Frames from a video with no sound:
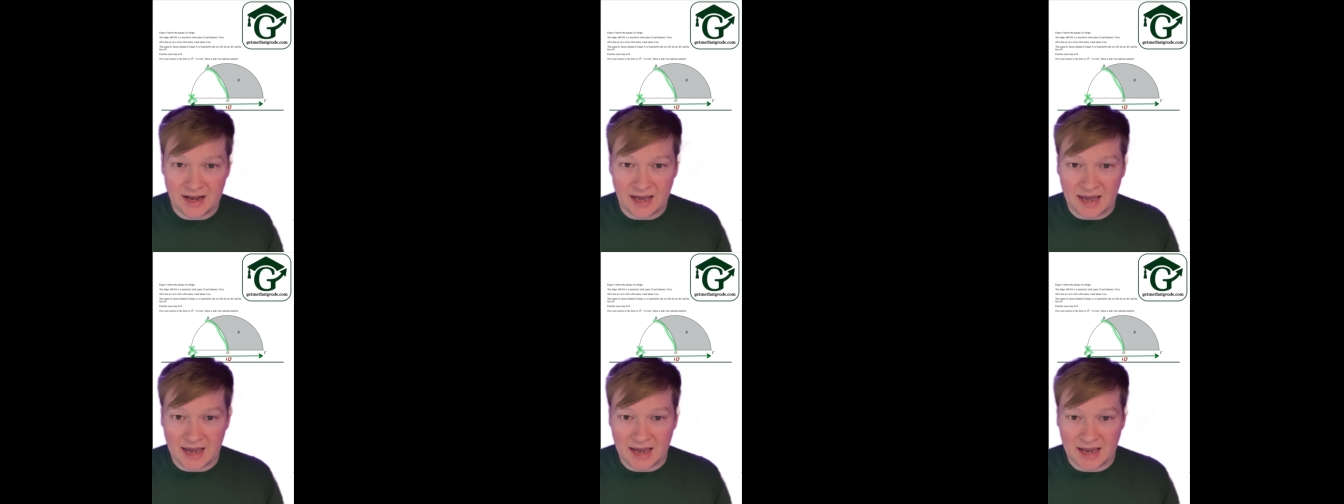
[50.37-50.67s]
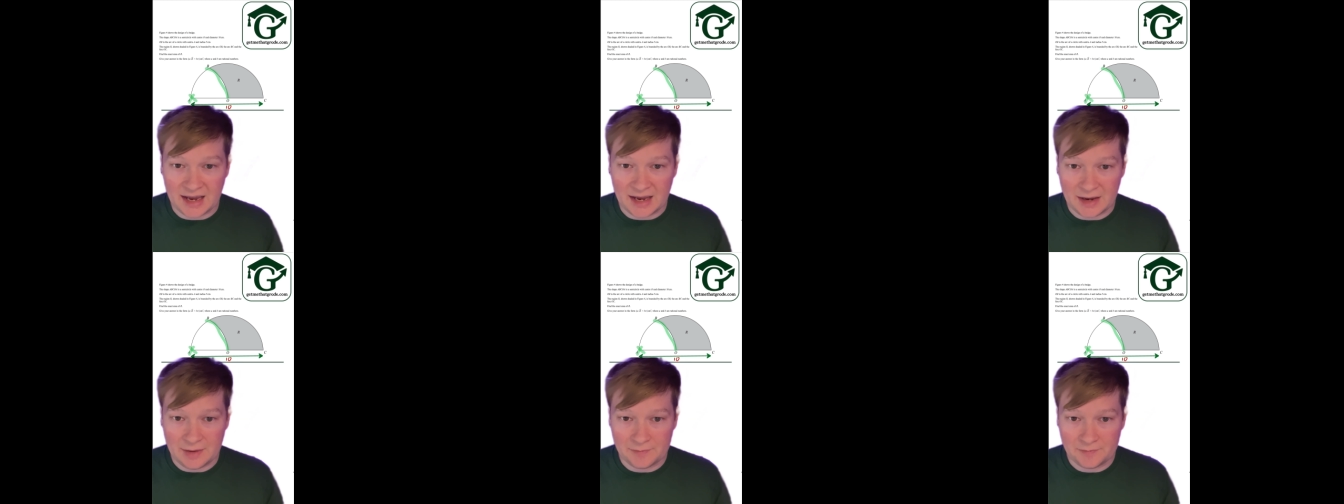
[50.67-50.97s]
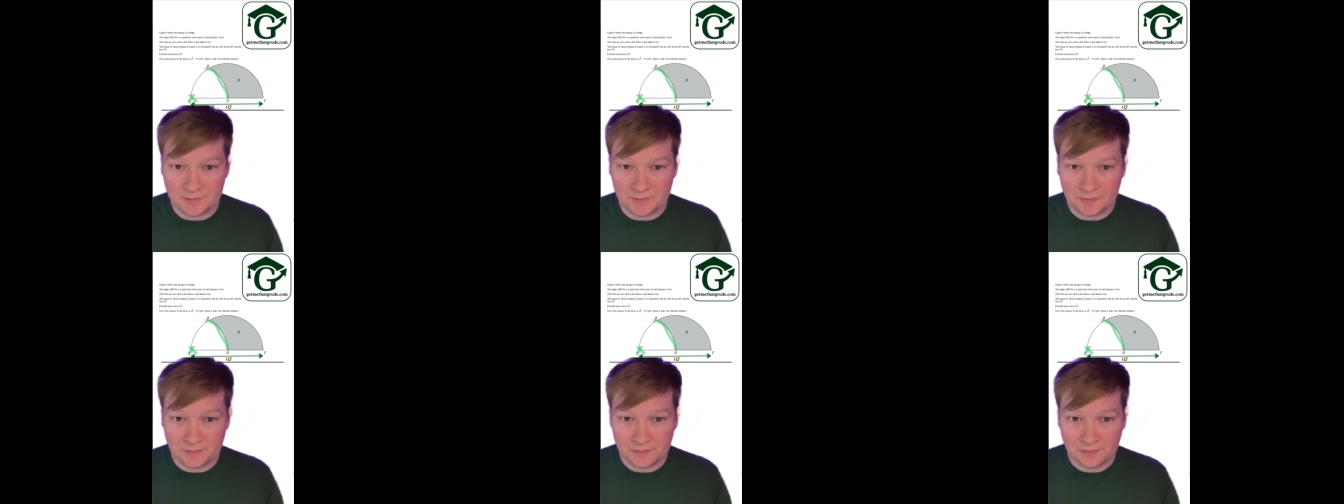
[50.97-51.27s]
A
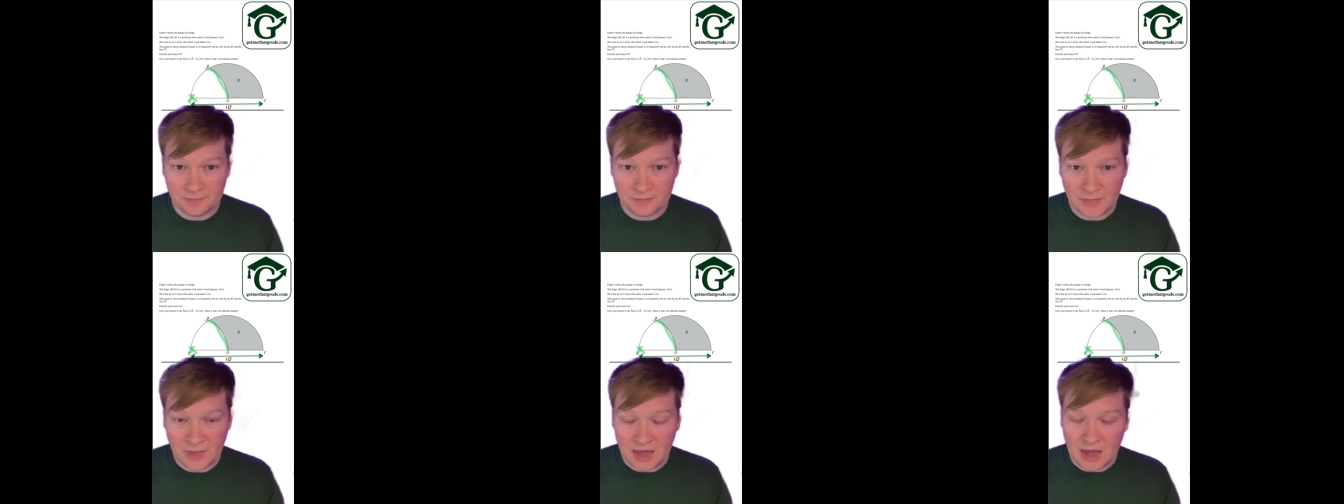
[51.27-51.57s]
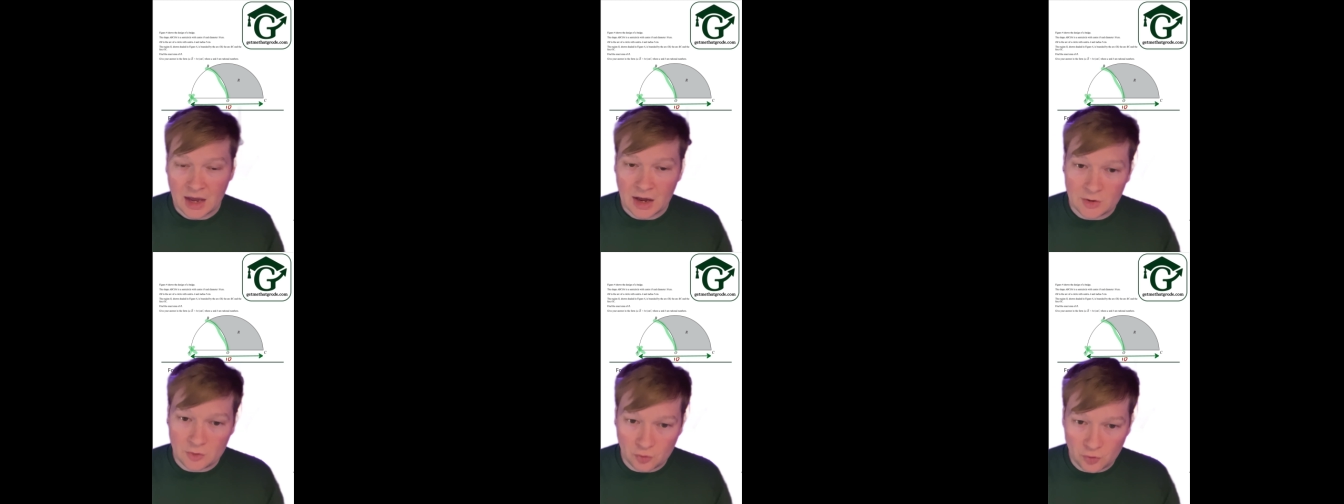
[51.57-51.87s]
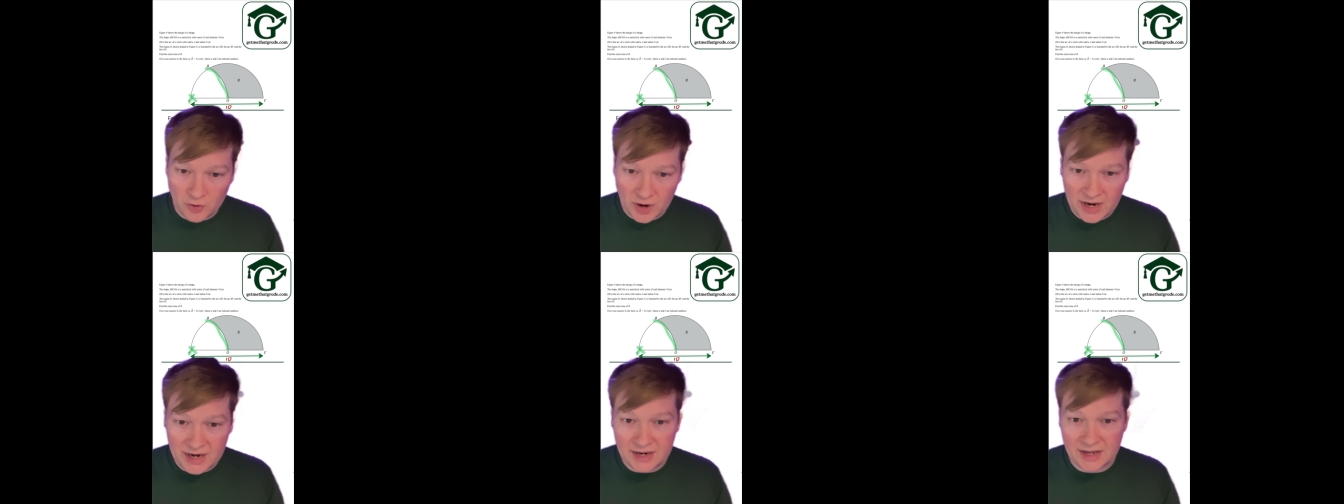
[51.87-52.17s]
and
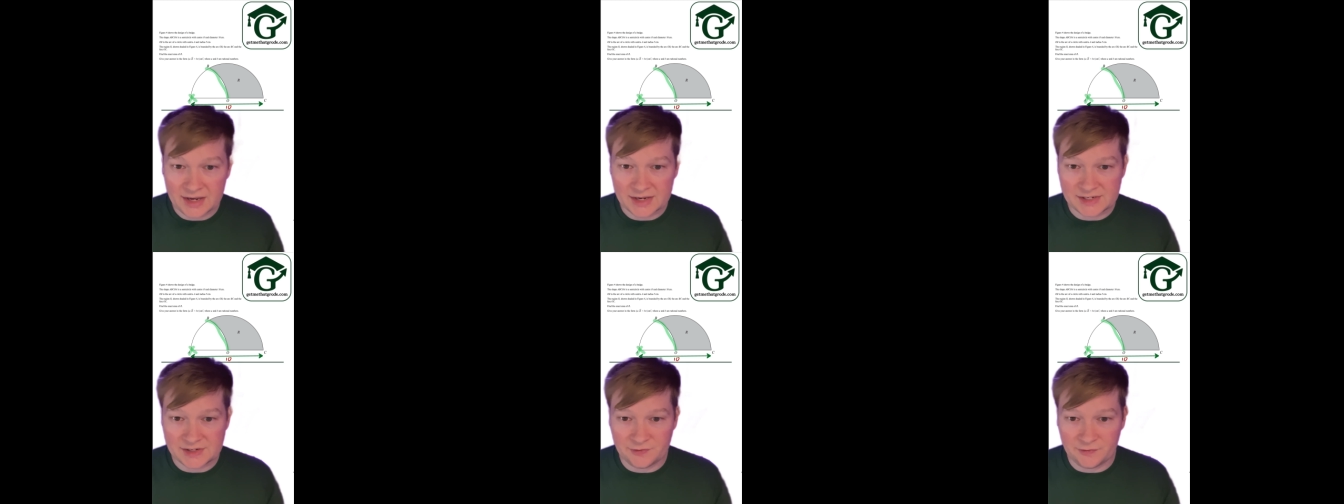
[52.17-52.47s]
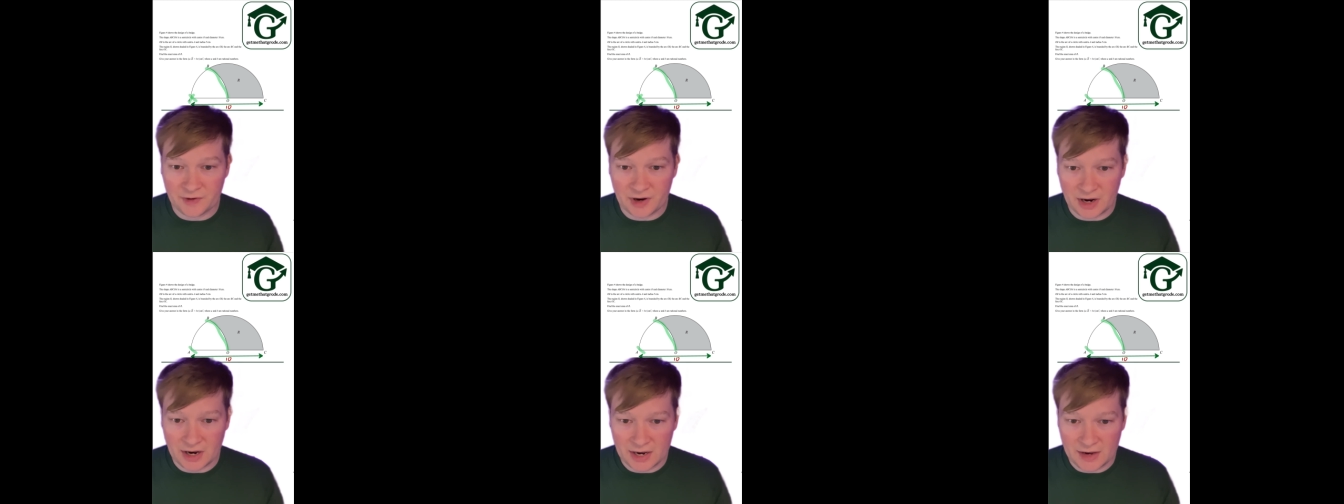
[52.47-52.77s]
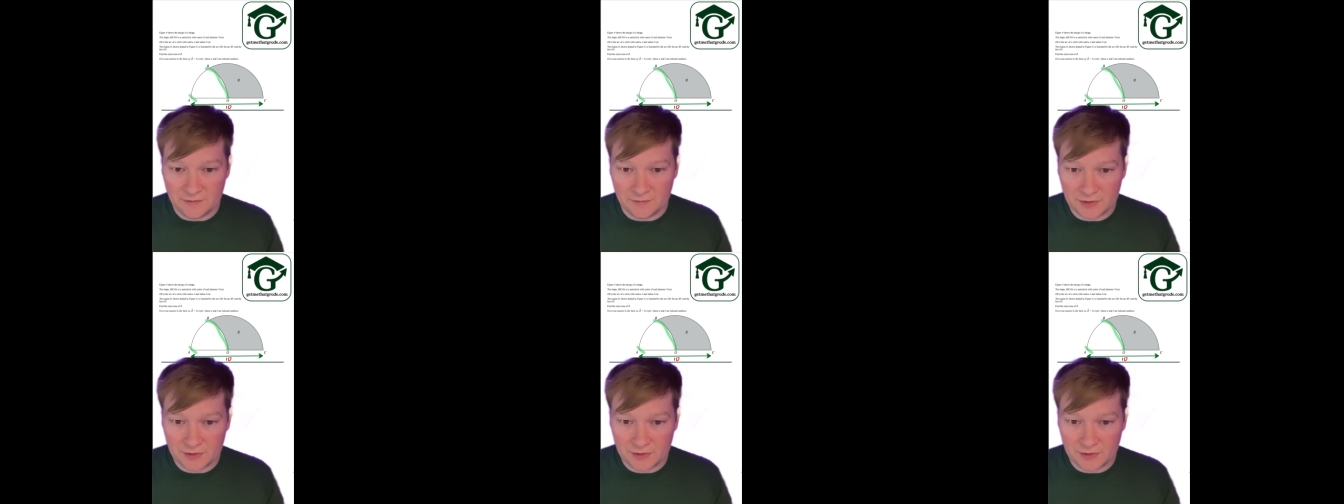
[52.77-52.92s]
radius 5.